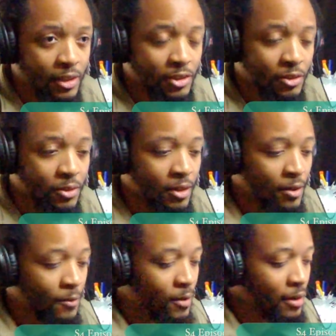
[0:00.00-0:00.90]
So
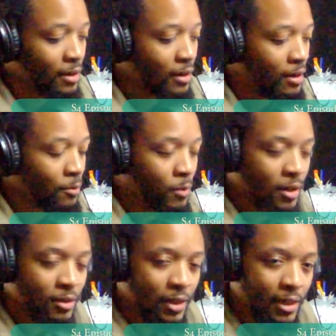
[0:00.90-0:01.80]
I'm wearing
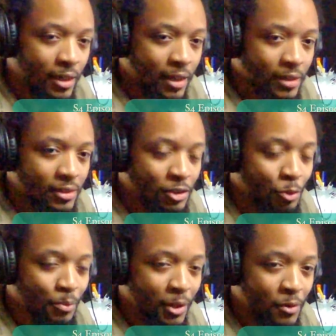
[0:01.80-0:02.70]
a lot of hats, so
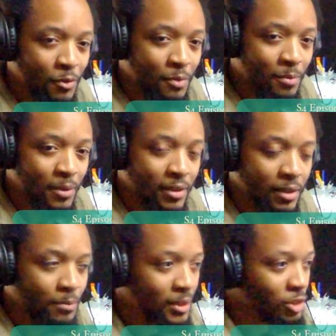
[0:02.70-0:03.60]
bear with me. But yeah,
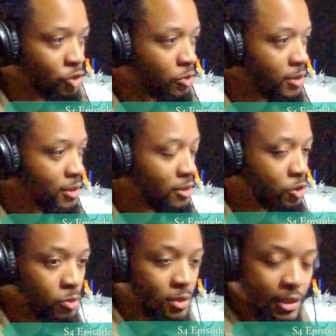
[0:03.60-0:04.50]
please join the
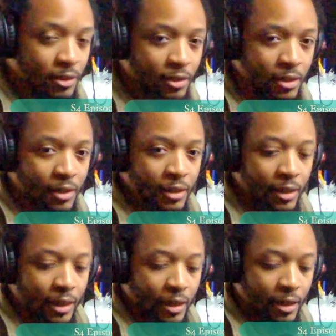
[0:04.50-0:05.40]
newsletter
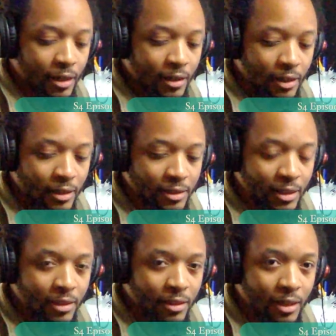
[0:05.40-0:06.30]
and stay
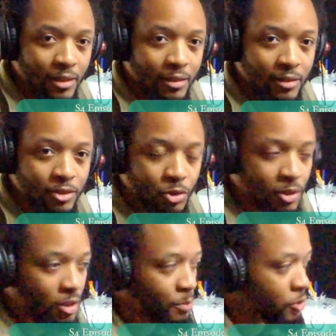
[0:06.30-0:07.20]
connected. Join
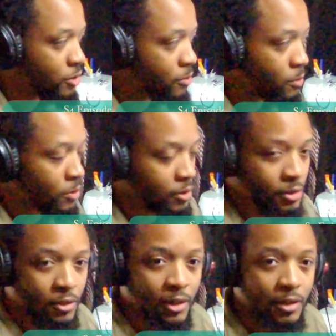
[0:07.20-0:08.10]
the community of warriors.
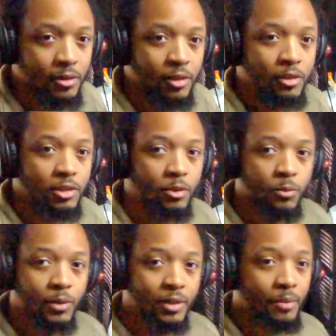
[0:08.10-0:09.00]
All right. So
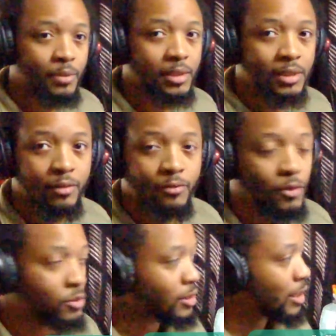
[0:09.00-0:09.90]
with that being said,
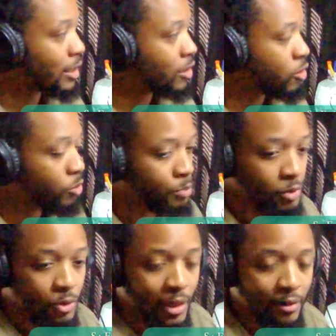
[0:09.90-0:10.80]
folks, I hope
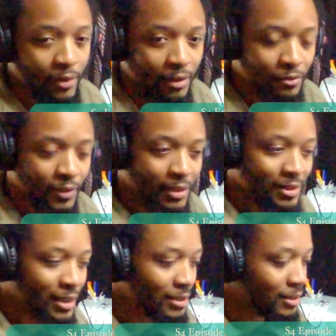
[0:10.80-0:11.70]
you have a
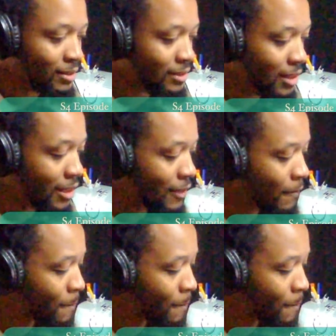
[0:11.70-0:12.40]
fantastic day.